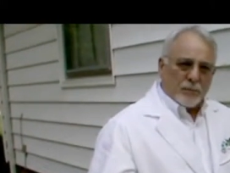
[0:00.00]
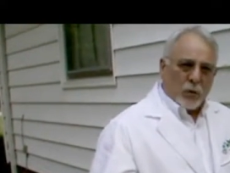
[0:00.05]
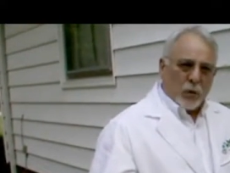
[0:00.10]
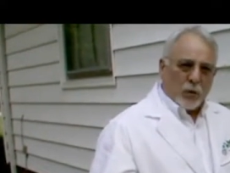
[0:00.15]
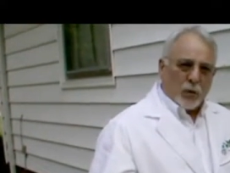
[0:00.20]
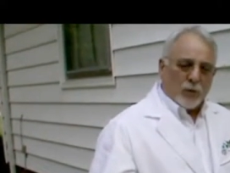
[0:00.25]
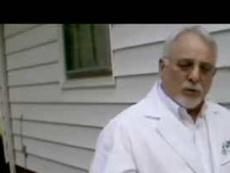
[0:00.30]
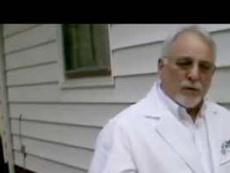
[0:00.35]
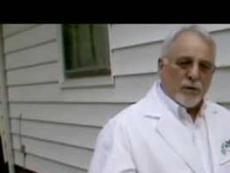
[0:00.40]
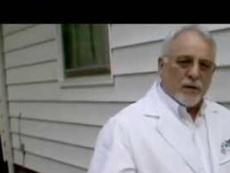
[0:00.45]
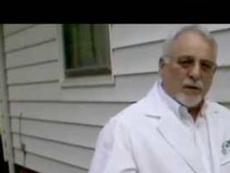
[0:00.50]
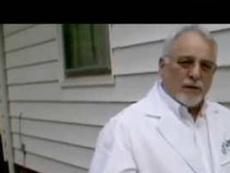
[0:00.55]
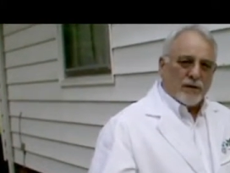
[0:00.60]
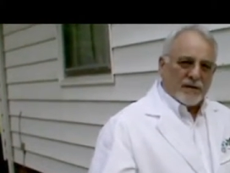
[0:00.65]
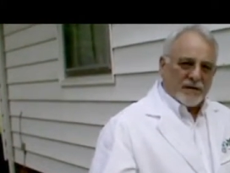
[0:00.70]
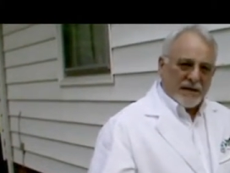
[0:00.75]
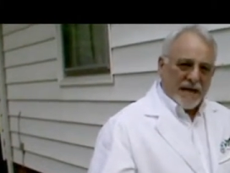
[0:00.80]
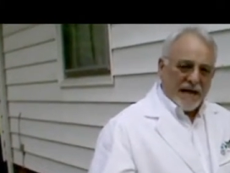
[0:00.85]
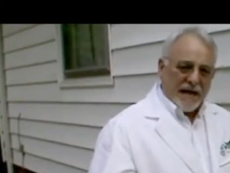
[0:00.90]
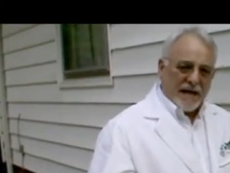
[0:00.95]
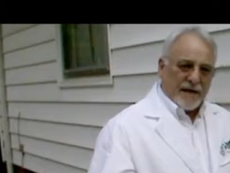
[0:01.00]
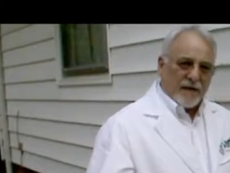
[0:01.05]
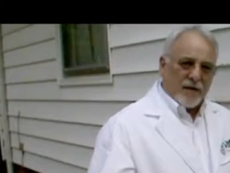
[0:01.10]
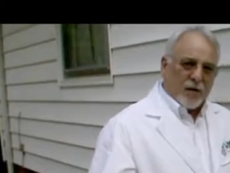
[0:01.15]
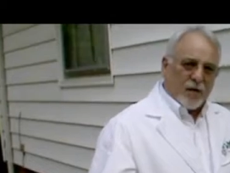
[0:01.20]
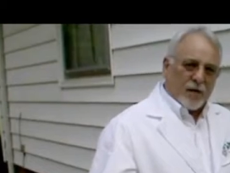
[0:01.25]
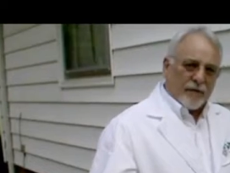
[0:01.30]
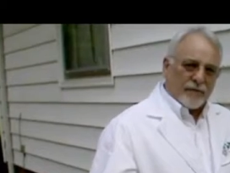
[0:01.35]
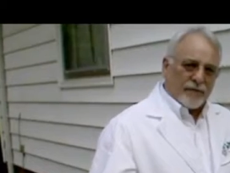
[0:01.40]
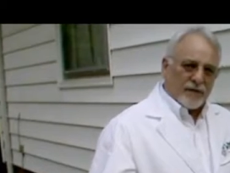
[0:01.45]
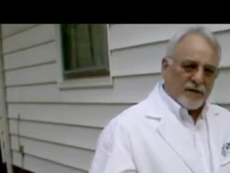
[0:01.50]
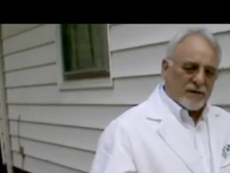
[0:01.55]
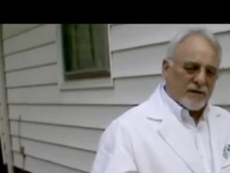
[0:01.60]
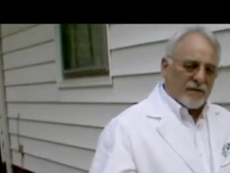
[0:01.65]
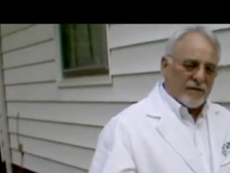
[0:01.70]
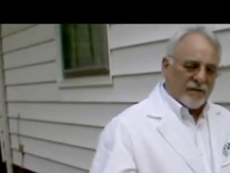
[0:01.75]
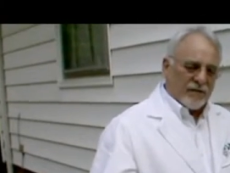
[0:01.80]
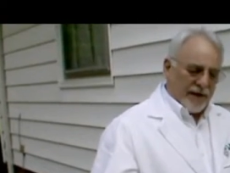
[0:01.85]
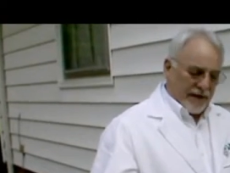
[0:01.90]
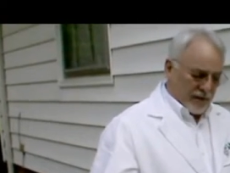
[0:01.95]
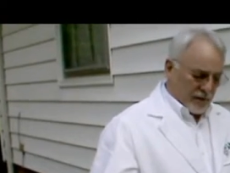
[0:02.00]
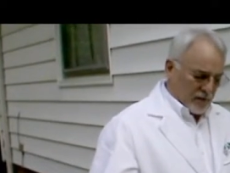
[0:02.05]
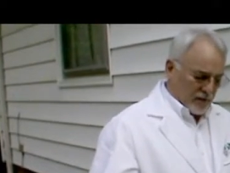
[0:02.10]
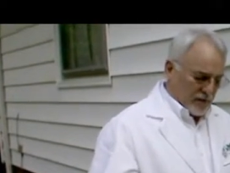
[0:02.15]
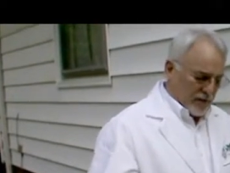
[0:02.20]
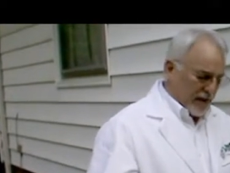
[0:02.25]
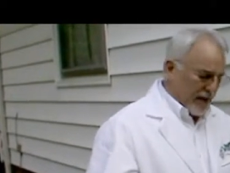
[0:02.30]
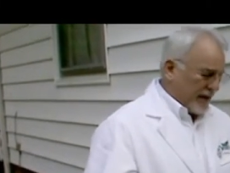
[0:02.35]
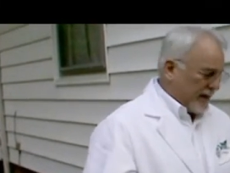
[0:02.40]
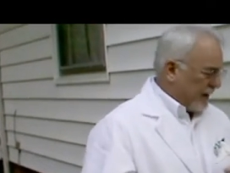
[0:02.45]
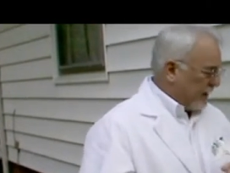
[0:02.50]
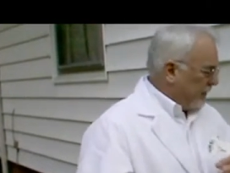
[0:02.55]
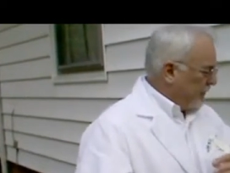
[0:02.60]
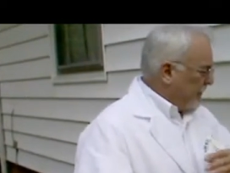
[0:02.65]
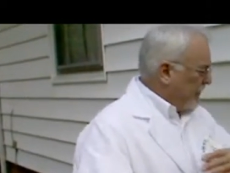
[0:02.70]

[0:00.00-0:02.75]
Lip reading: mold stain off this vinyl siding.